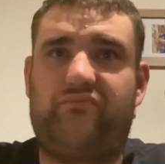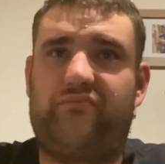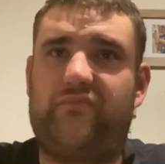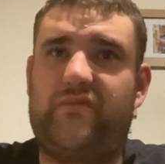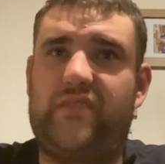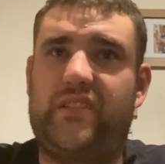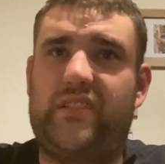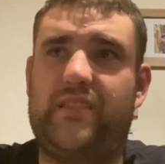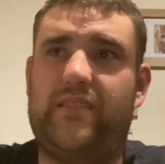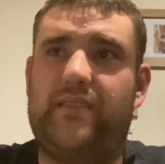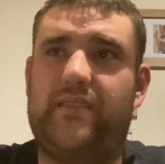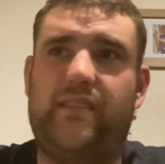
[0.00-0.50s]

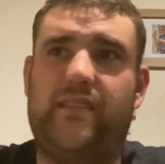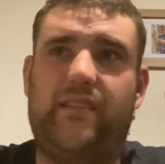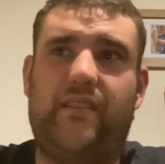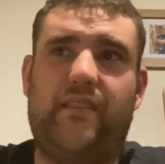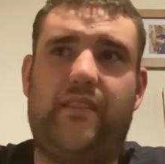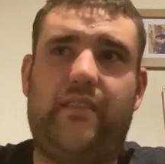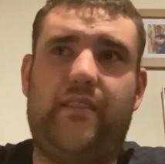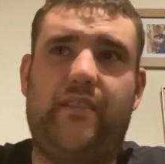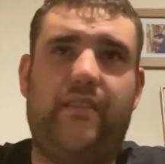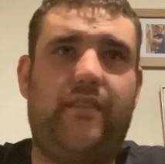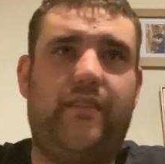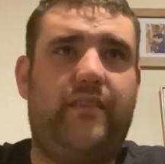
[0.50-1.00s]
just
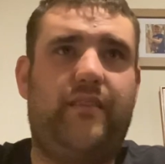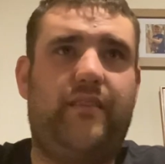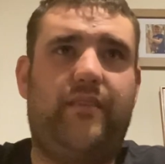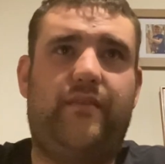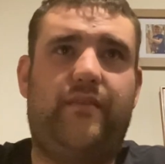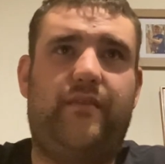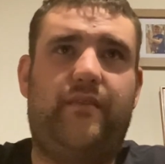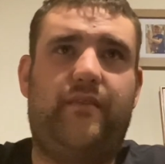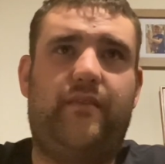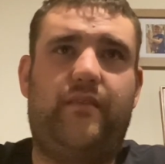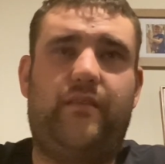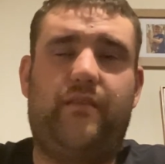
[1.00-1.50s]

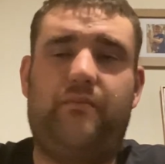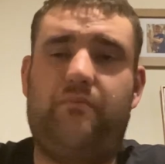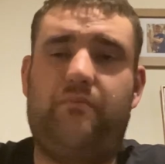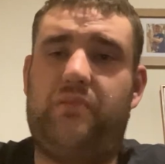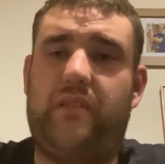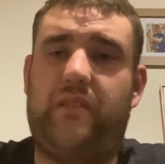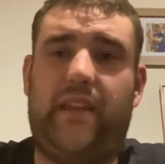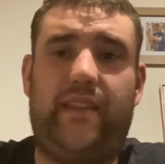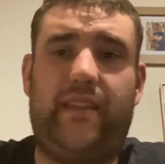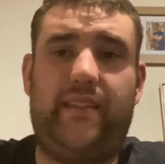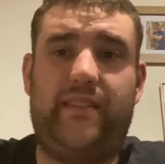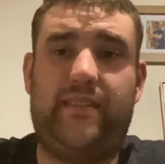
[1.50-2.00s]

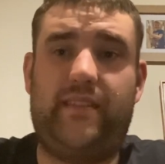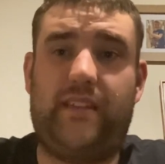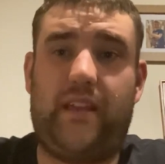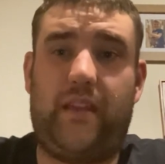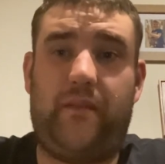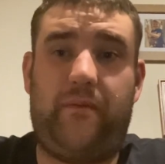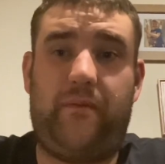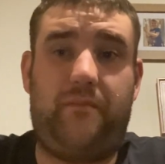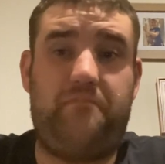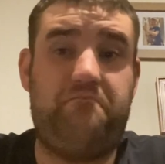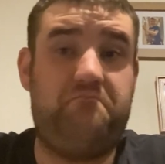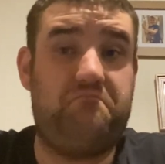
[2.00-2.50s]
please,
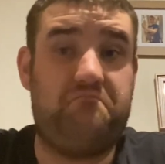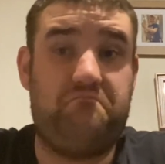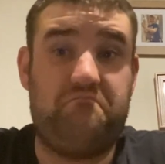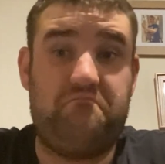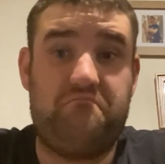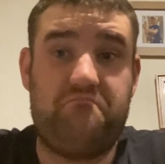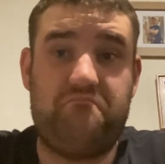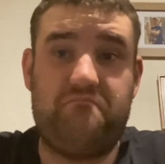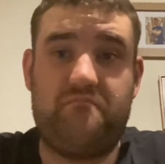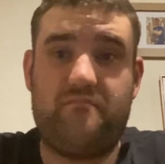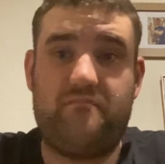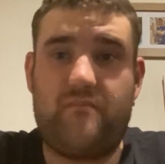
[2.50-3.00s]
if
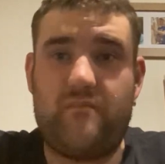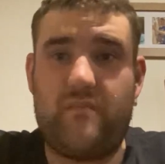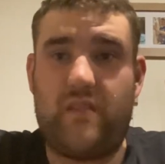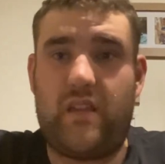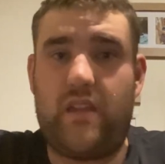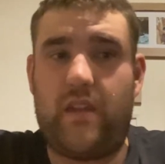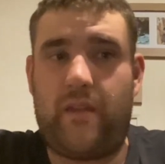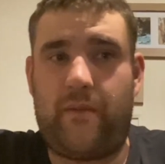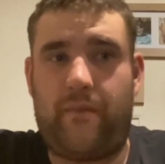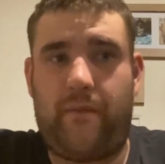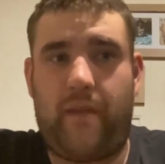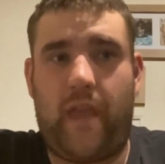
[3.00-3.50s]

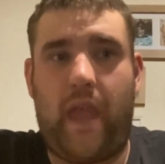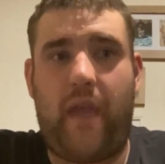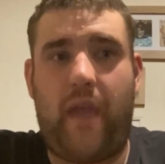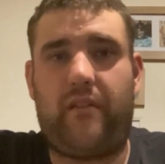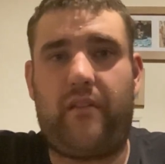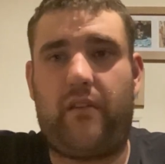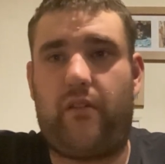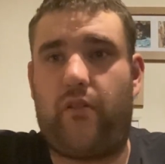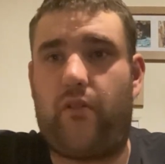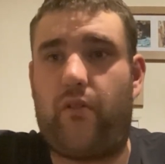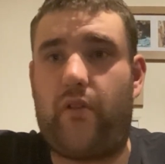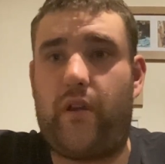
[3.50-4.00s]
if you
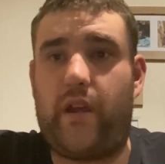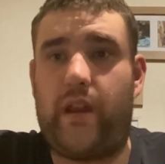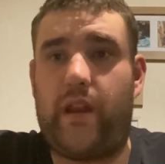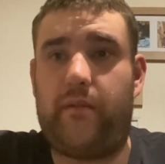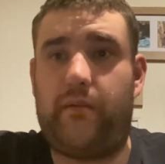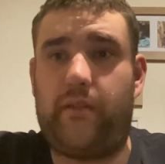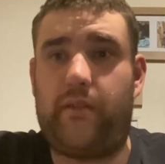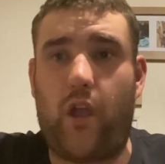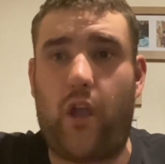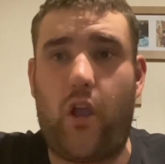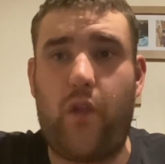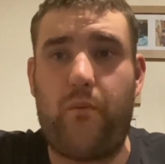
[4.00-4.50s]
haven't already,
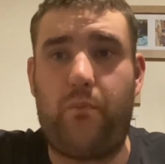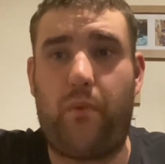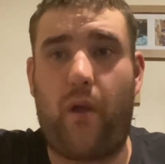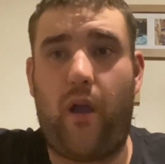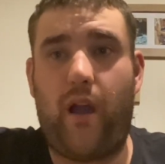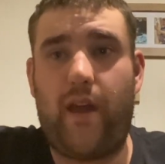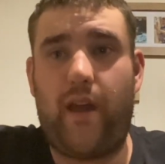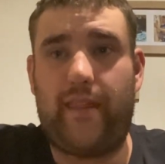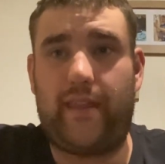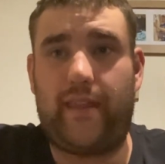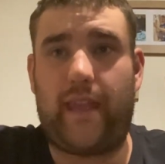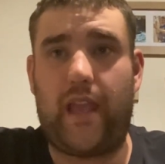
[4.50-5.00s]
go
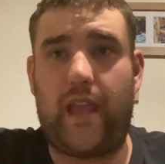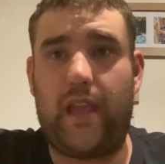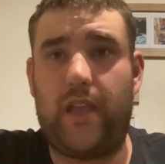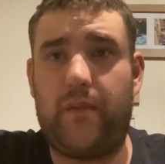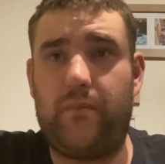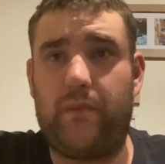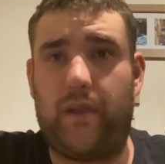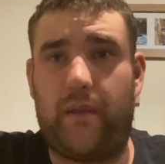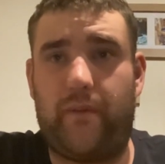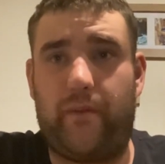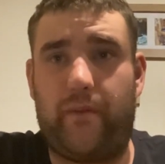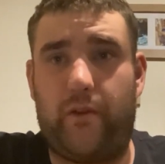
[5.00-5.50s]
buy the
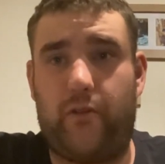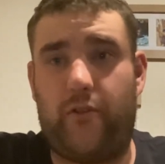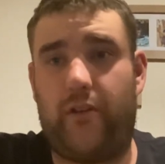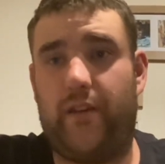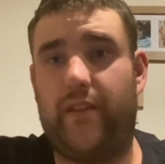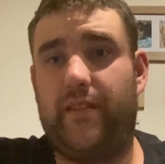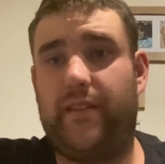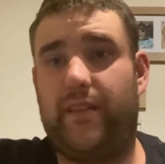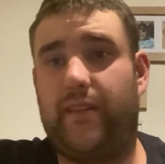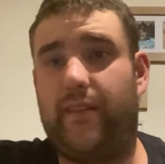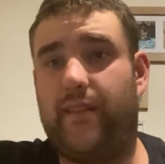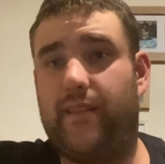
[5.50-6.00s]
game if you're
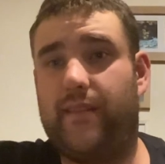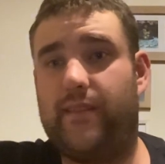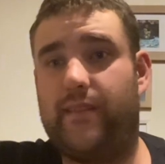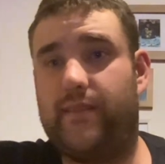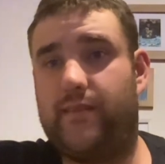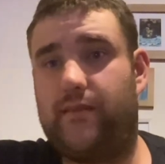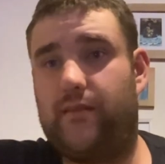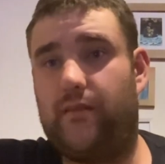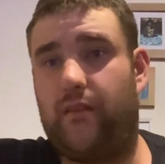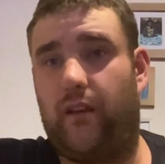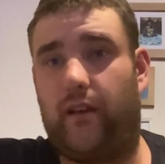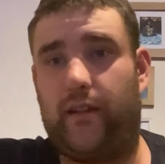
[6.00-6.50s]
into this,
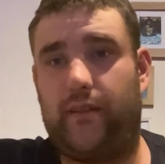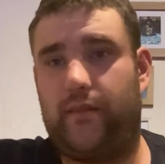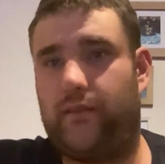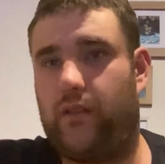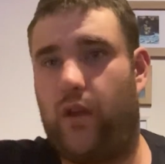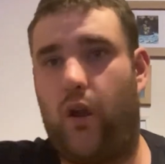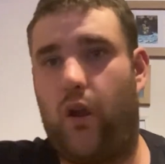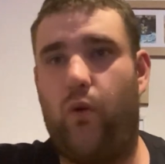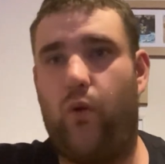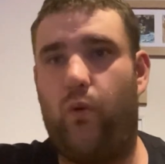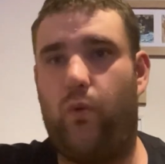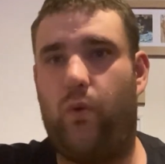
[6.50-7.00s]
like the
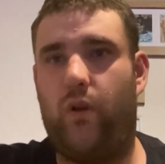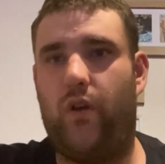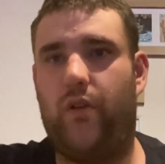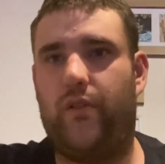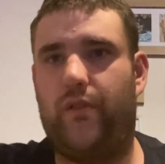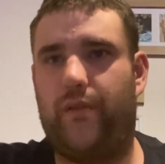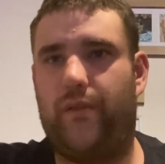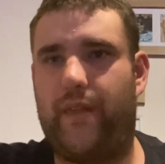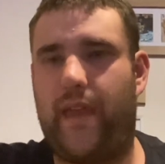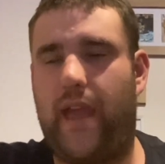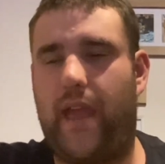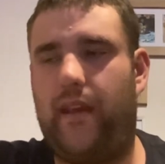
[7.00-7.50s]
whole world
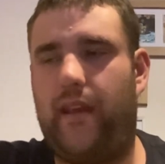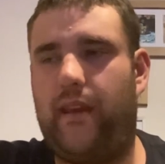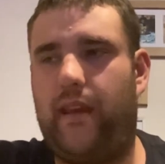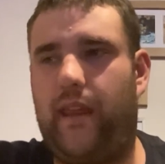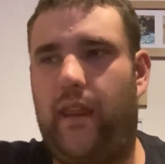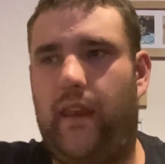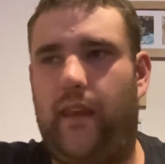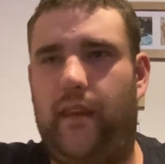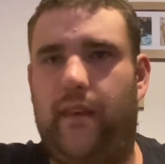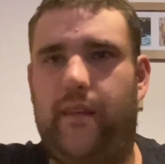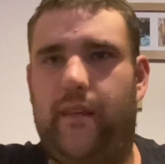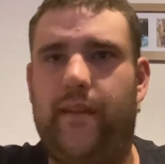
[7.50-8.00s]
of that
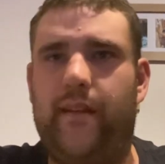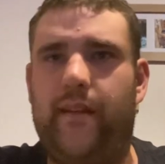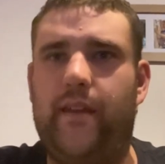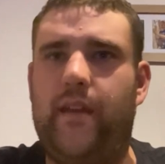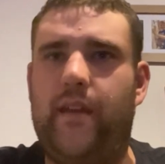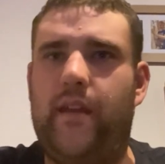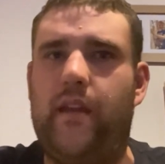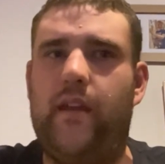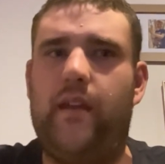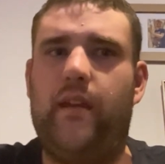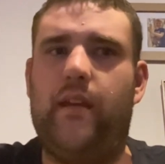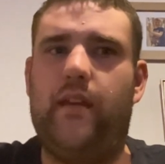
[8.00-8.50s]
and
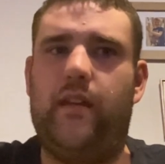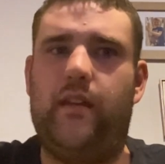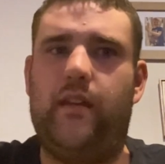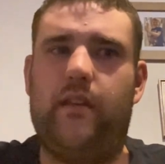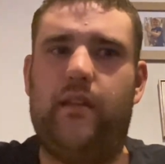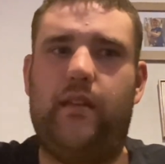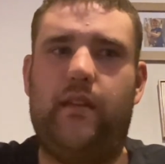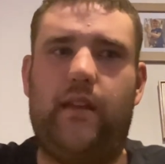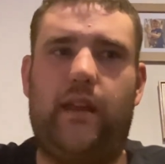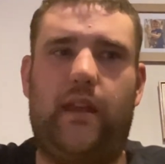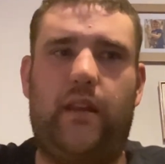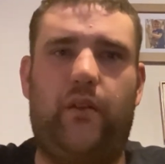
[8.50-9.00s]

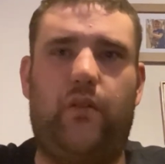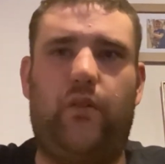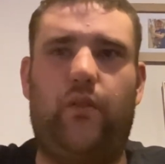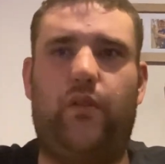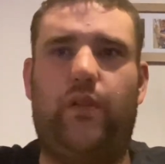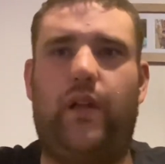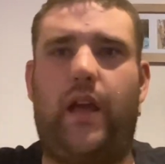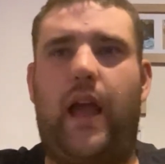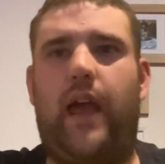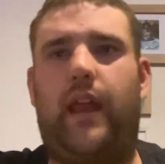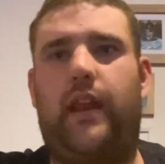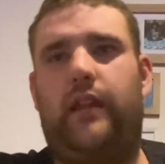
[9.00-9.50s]
and all
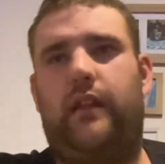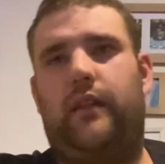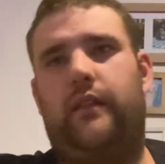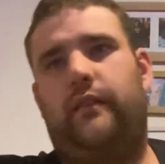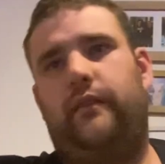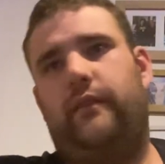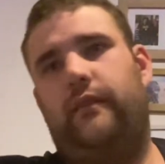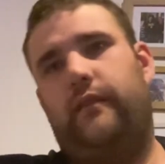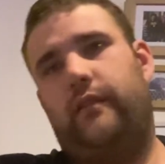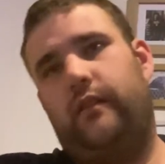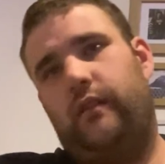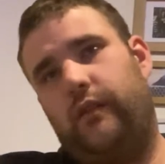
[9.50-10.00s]
that.
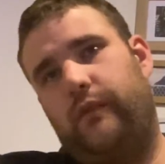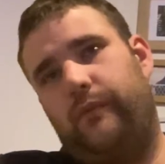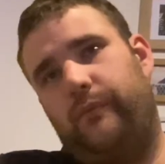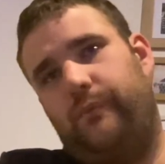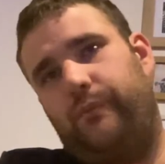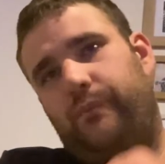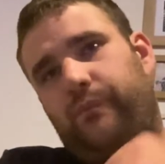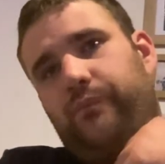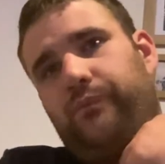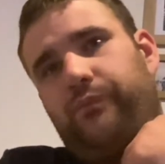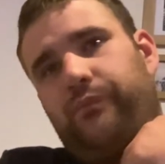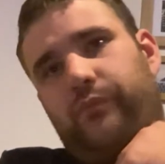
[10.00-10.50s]
And
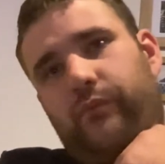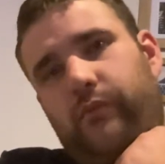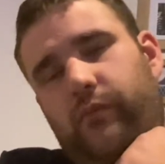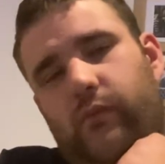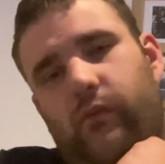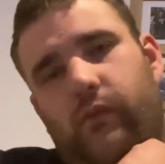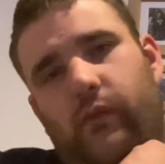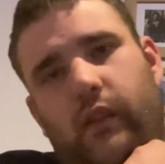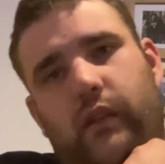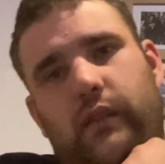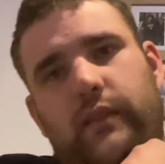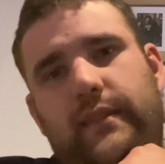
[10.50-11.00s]
um,
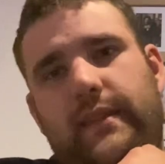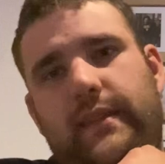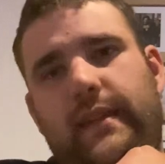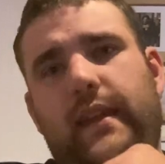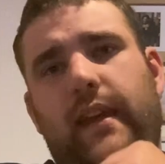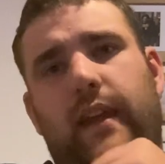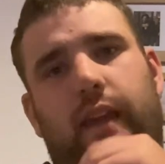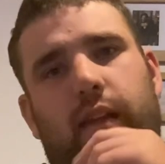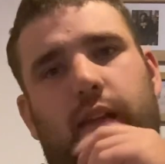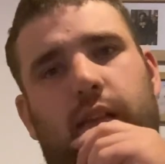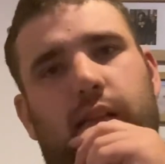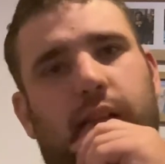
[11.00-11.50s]

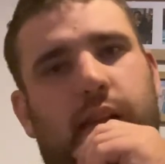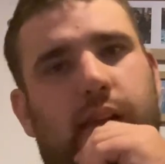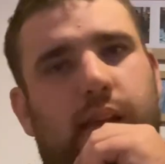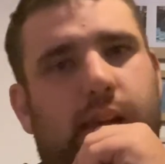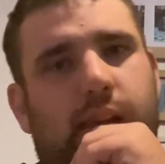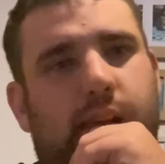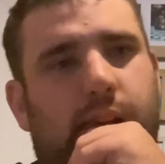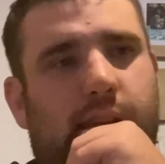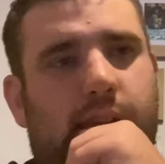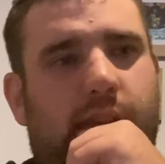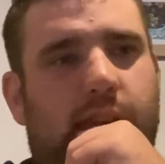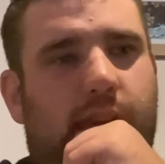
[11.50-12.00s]
yeah.
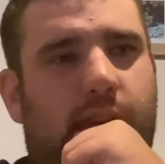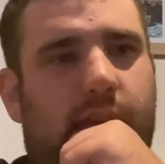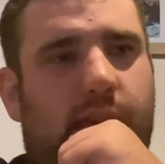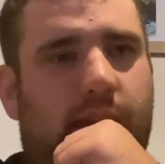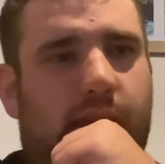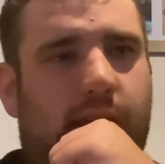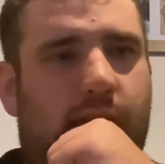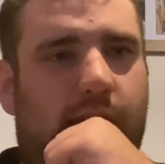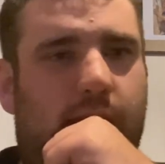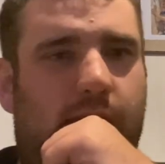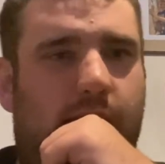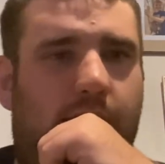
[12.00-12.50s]

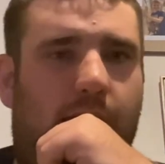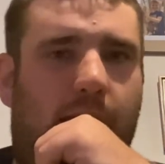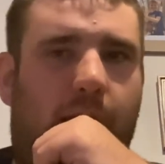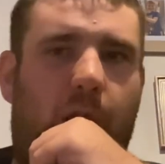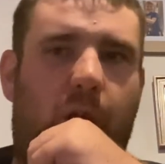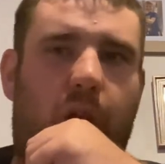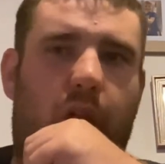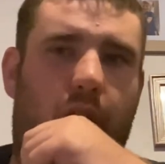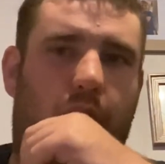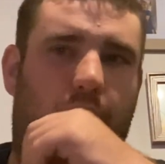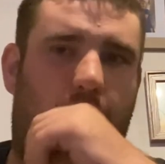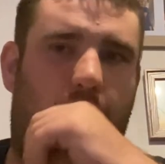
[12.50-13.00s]
Hey,